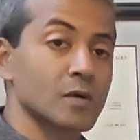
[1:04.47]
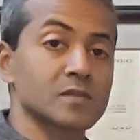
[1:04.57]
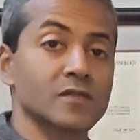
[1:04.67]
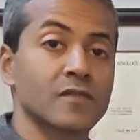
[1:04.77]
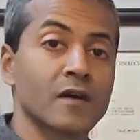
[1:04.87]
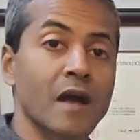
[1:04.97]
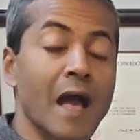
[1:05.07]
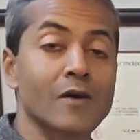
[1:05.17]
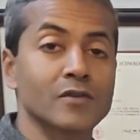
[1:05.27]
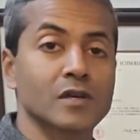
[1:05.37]
terms of
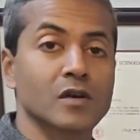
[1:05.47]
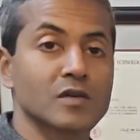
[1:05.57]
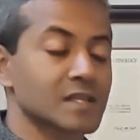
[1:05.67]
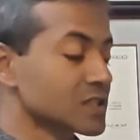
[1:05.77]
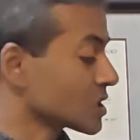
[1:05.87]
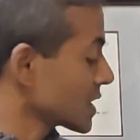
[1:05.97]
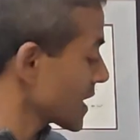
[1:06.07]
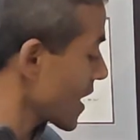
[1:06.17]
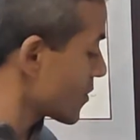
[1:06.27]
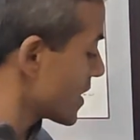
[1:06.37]
how the code is actually
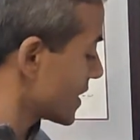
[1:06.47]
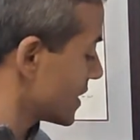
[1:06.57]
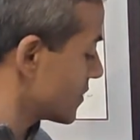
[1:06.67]
laid out, making